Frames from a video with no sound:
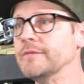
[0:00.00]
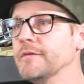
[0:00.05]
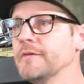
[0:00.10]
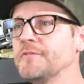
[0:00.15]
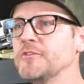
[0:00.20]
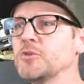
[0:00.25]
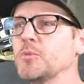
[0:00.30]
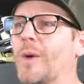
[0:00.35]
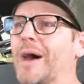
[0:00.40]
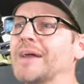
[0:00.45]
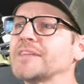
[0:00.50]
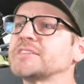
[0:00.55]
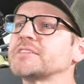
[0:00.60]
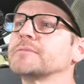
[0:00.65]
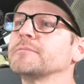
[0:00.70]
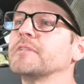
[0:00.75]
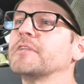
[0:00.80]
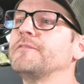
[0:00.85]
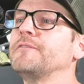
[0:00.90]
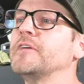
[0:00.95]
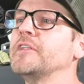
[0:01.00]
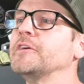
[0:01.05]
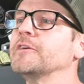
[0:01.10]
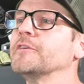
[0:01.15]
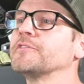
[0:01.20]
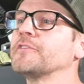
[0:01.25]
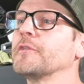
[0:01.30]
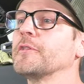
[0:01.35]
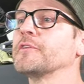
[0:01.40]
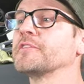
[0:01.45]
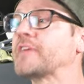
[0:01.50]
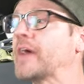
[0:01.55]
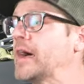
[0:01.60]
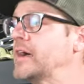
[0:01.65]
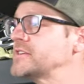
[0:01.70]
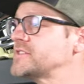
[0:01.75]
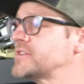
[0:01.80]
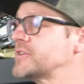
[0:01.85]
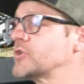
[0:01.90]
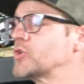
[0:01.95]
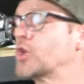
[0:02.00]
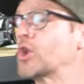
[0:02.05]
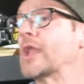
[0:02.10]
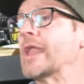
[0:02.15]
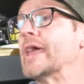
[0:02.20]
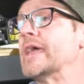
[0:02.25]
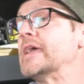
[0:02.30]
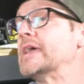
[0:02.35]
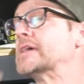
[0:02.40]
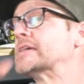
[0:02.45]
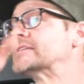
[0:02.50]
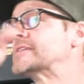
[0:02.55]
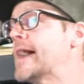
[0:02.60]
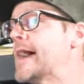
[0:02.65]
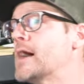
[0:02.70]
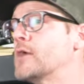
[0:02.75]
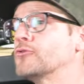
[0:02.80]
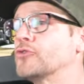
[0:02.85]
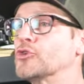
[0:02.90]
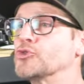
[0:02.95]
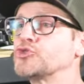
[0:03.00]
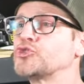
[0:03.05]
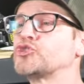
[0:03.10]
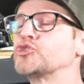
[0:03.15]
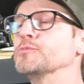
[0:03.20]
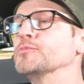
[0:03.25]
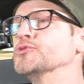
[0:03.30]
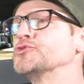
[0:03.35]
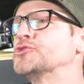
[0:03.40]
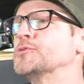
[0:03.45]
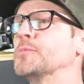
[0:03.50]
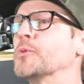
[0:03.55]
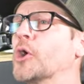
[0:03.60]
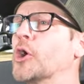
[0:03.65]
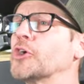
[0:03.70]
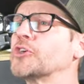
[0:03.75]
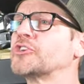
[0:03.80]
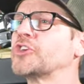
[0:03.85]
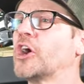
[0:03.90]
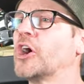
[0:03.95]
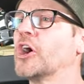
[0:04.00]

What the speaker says: Even if you watch some of the videos of those guys that are laying down those super, super hard